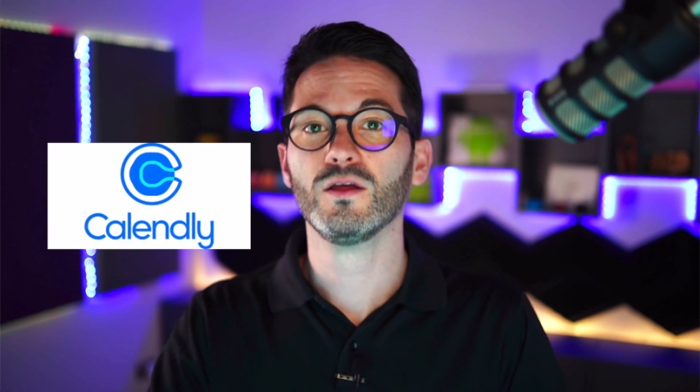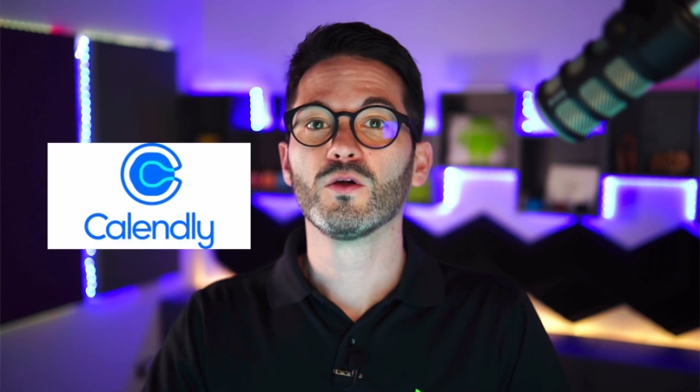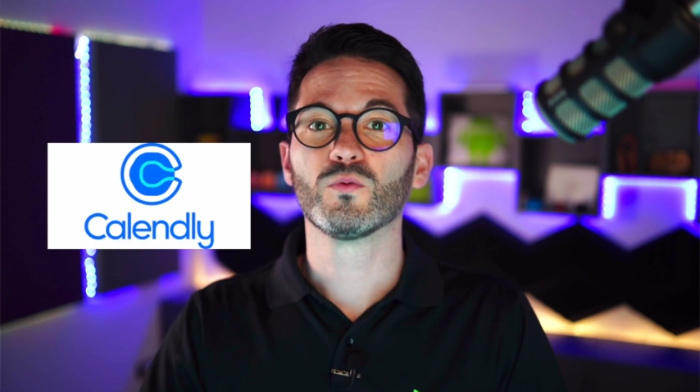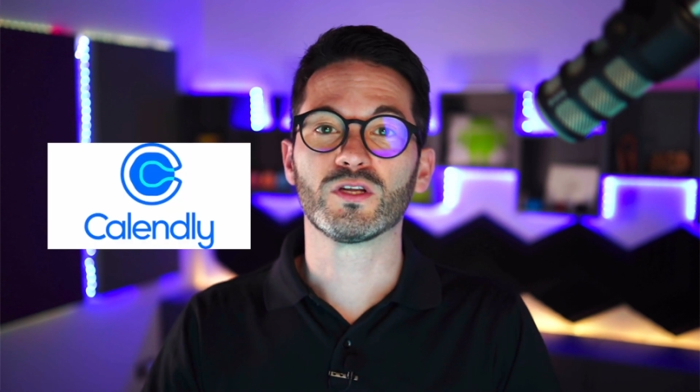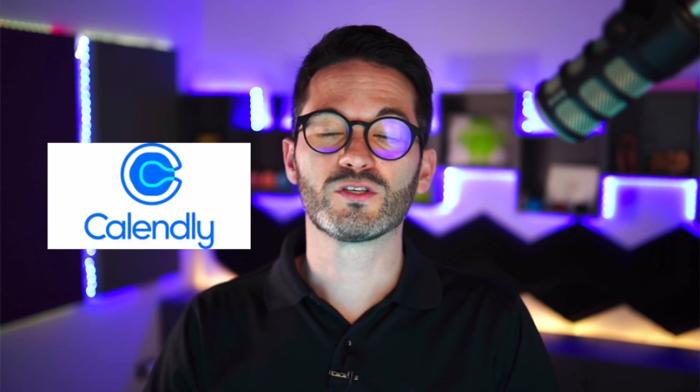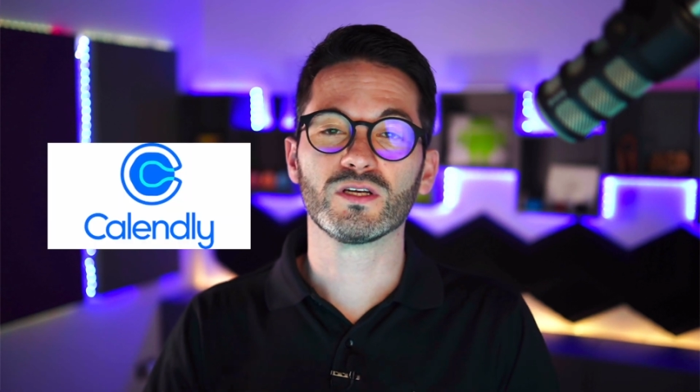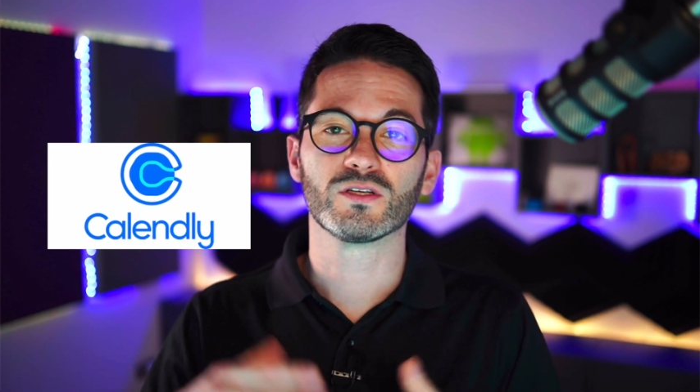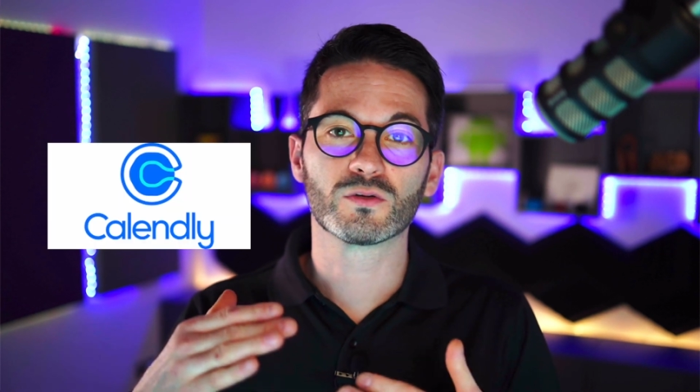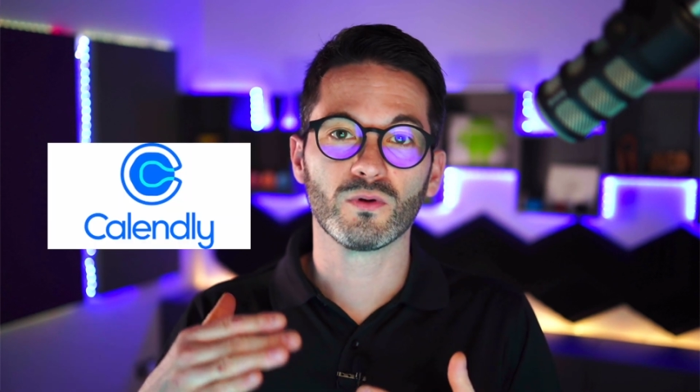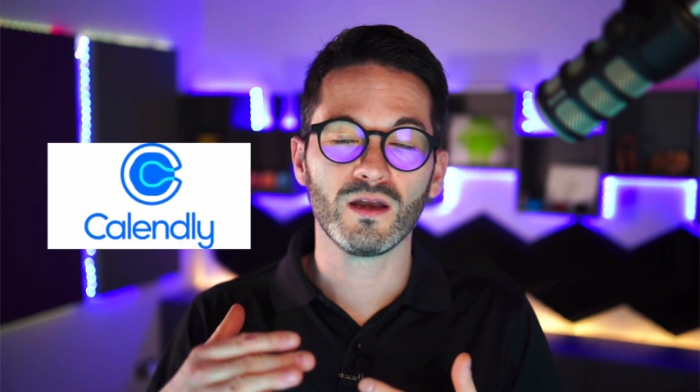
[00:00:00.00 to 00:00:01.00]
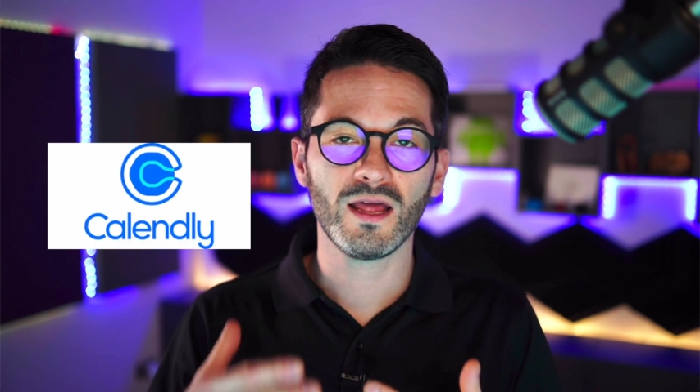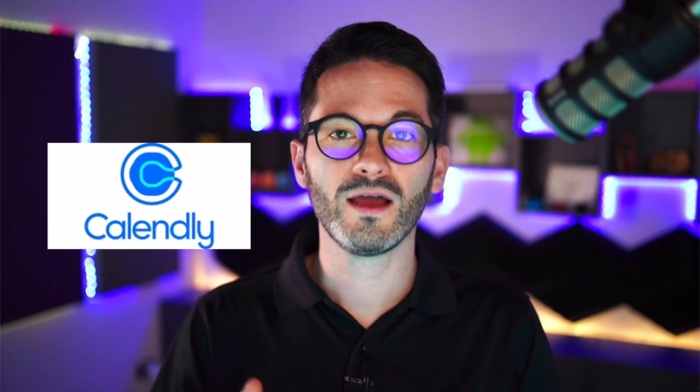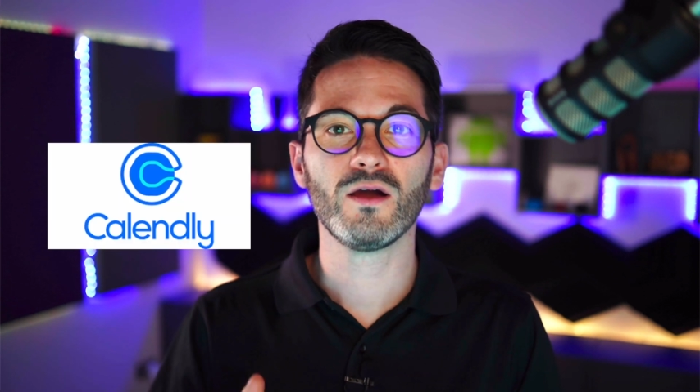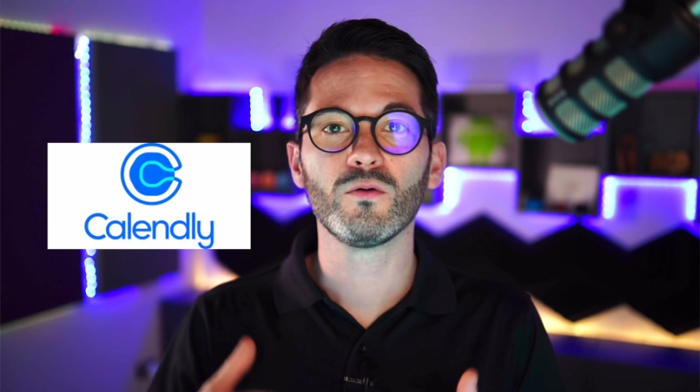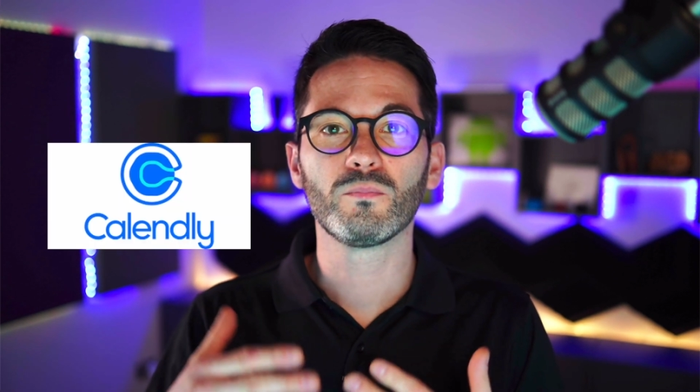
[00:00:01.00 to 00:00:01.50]
which is to
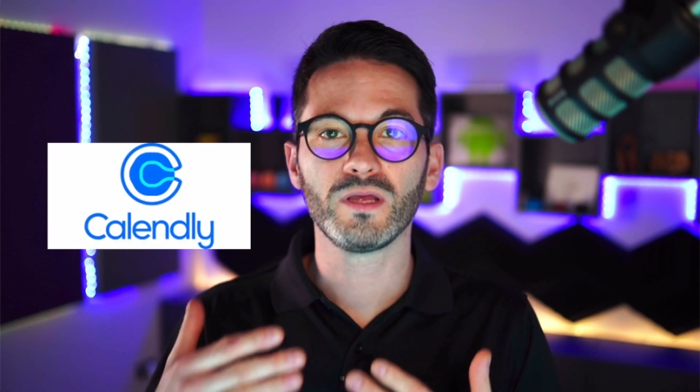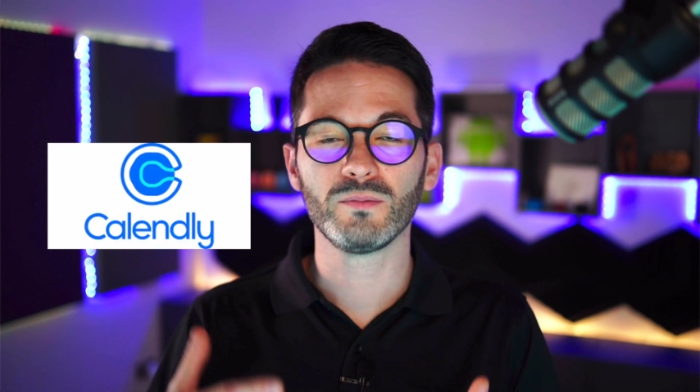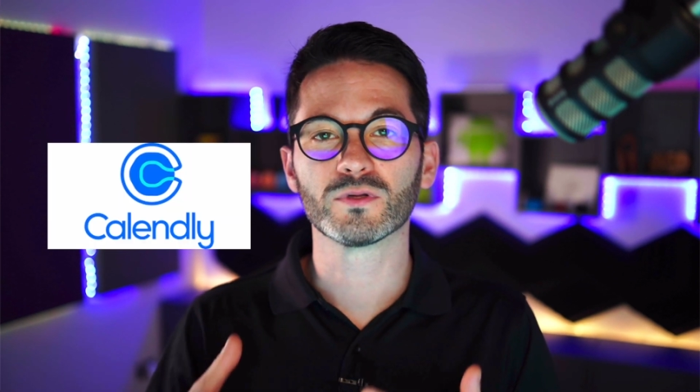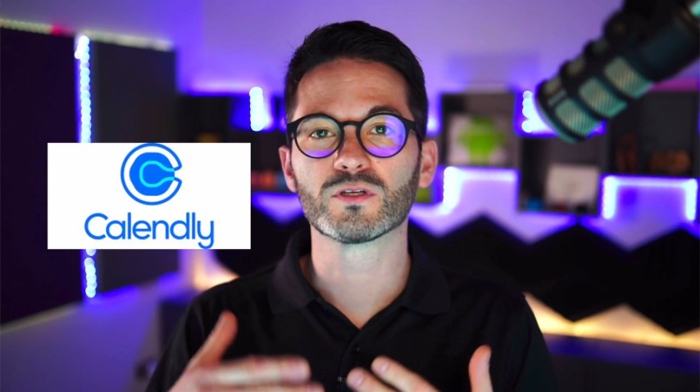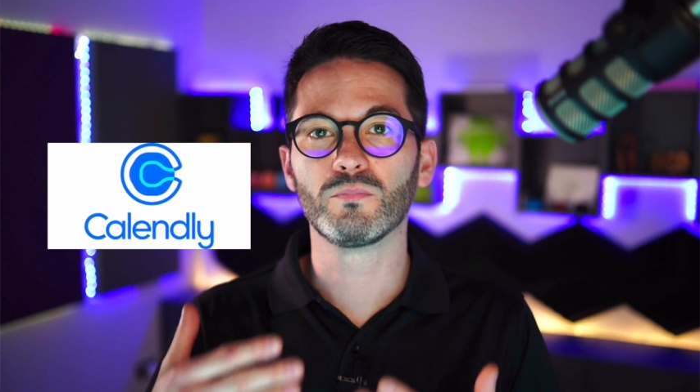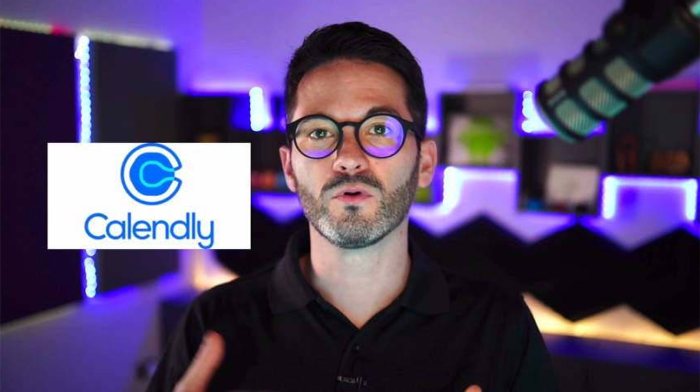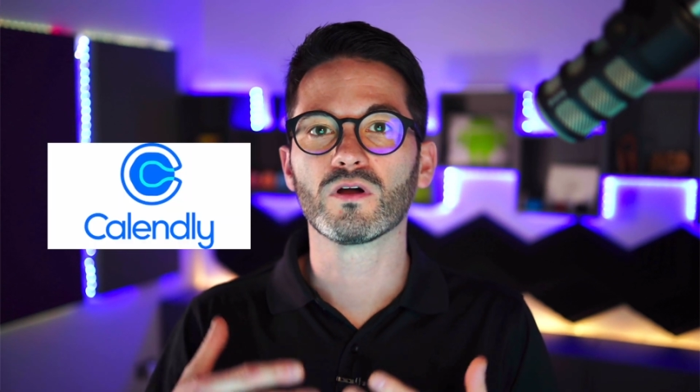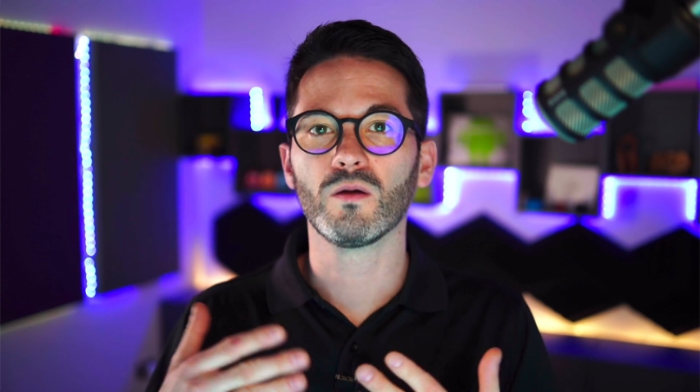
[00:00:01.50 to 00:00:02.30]
allow people to book